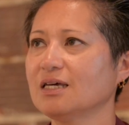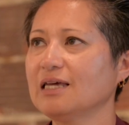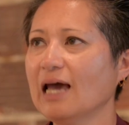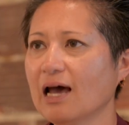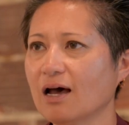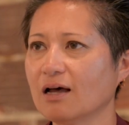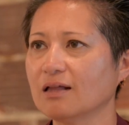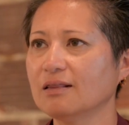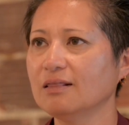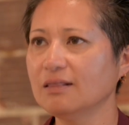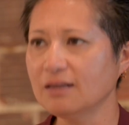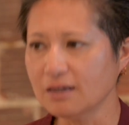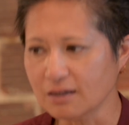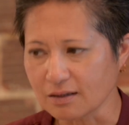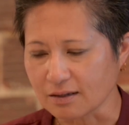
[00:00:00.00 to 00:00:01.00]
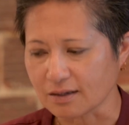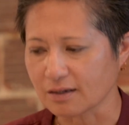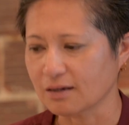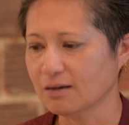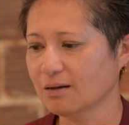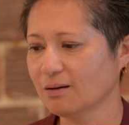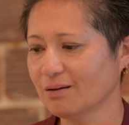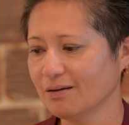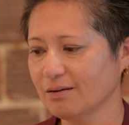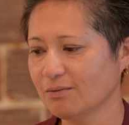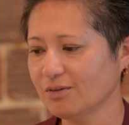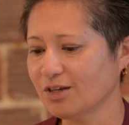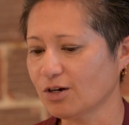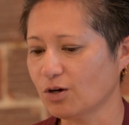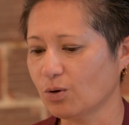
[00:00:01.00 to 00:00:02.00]
yeah, legally,
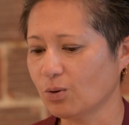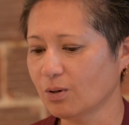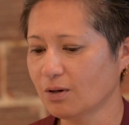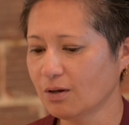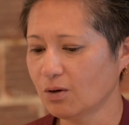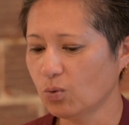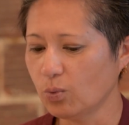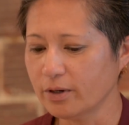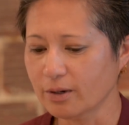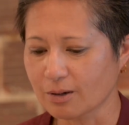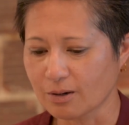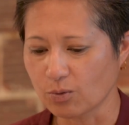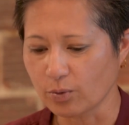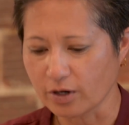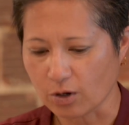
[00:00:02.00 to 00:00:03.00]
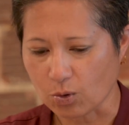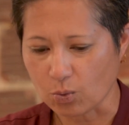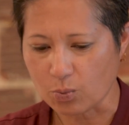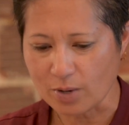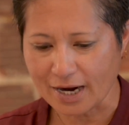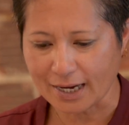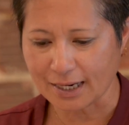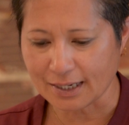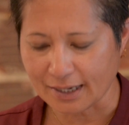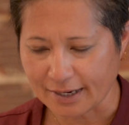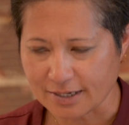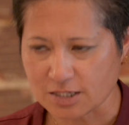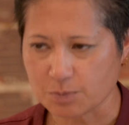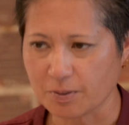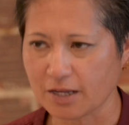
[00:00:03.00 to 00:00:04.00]
we are
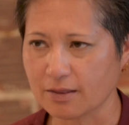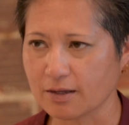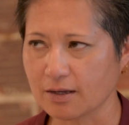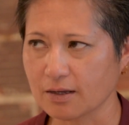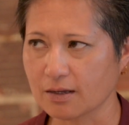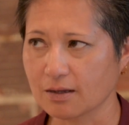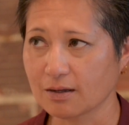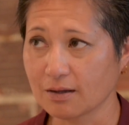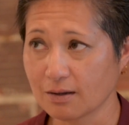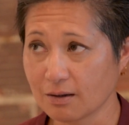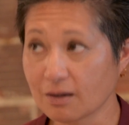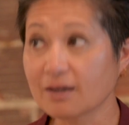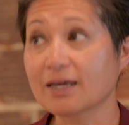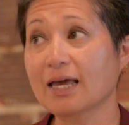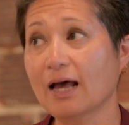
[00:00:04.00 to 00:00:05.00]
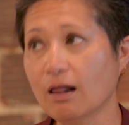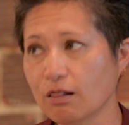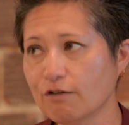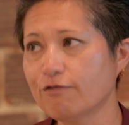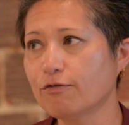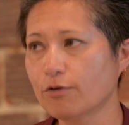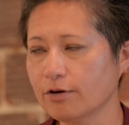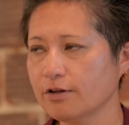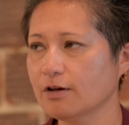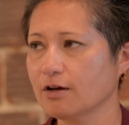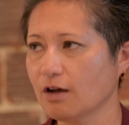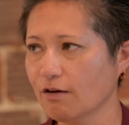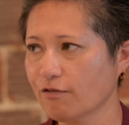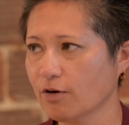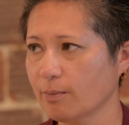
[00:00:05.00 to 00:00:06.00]
recognized by the California
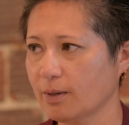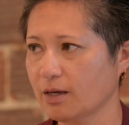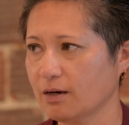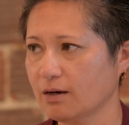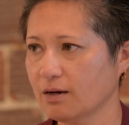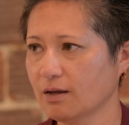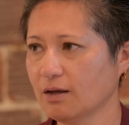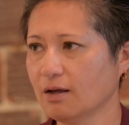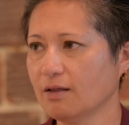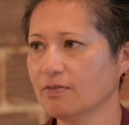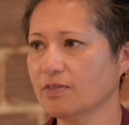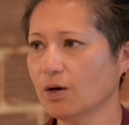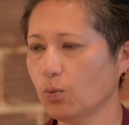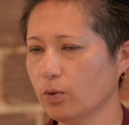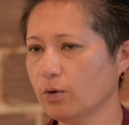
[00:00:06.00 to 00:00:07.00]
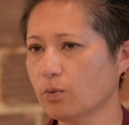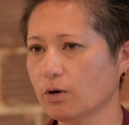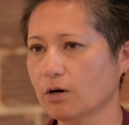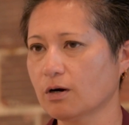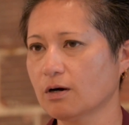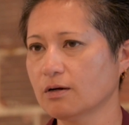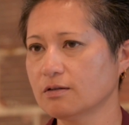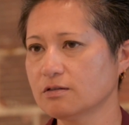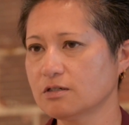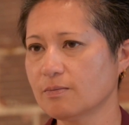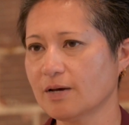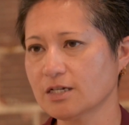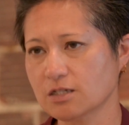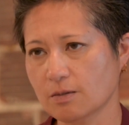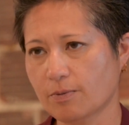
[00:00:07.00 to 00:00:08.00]
government that we were
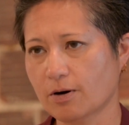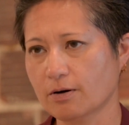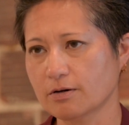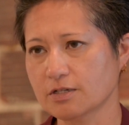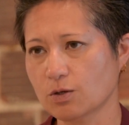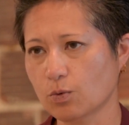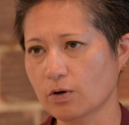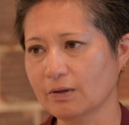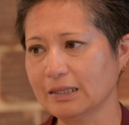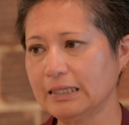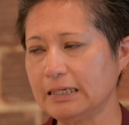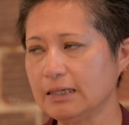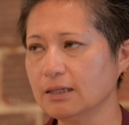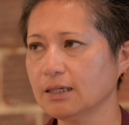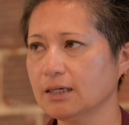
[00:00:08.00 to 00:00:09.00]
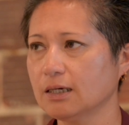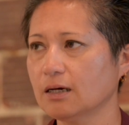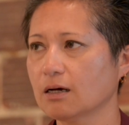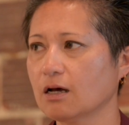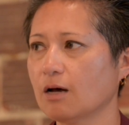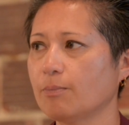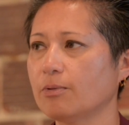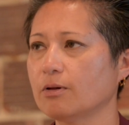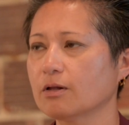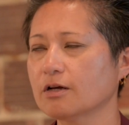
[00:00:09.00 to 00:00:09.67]
domestic partners, that we're legally a couple,